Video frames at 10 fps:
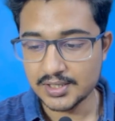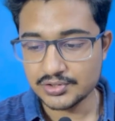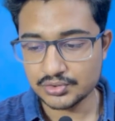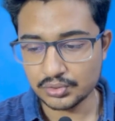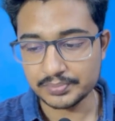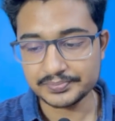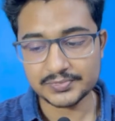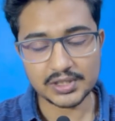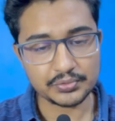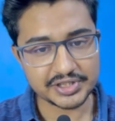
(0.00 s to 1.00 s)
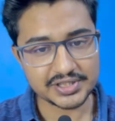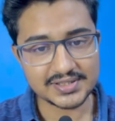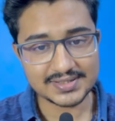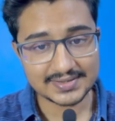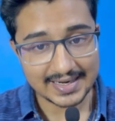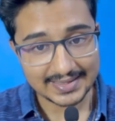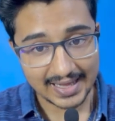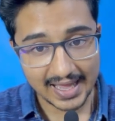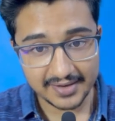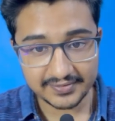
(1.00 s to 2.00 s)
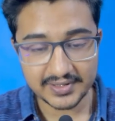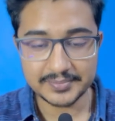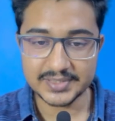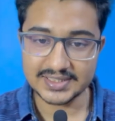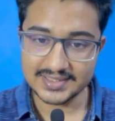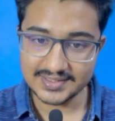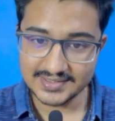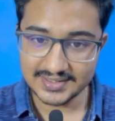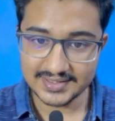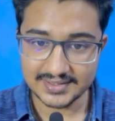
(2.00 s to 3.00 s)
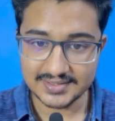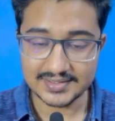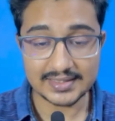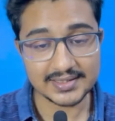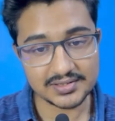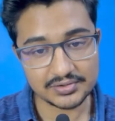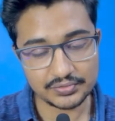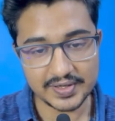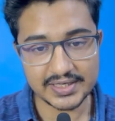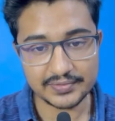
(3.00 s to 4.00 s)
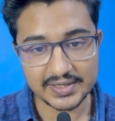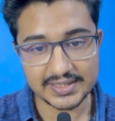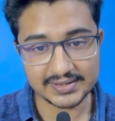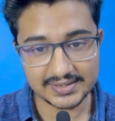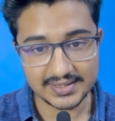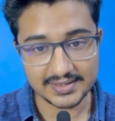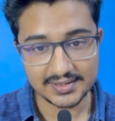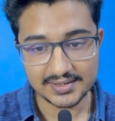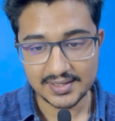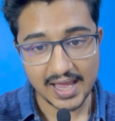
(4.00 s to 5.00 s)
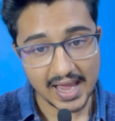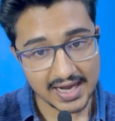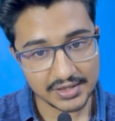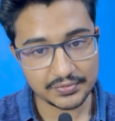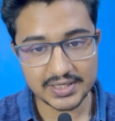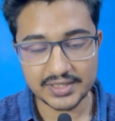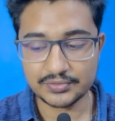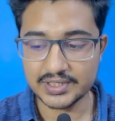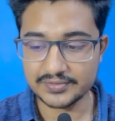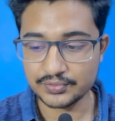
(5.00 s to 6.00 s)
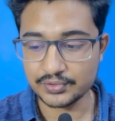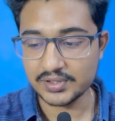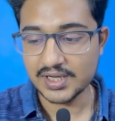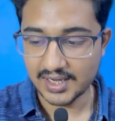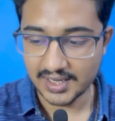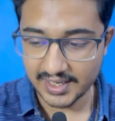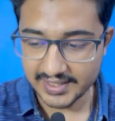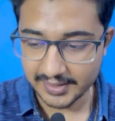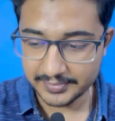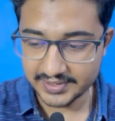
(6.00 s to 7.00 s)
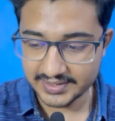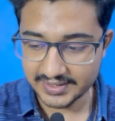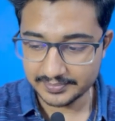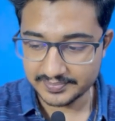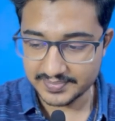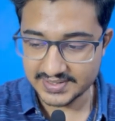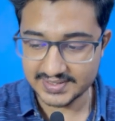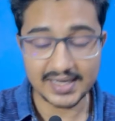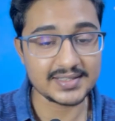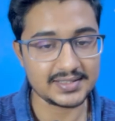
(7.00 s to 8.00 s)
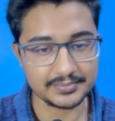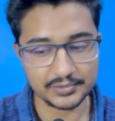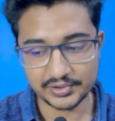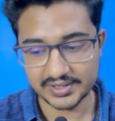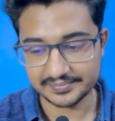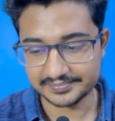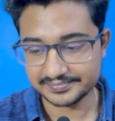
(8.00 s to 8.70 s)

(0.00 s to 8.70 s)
So the questions that have come in the recent years that is 2023 and 2024 I have written beside them. Okay.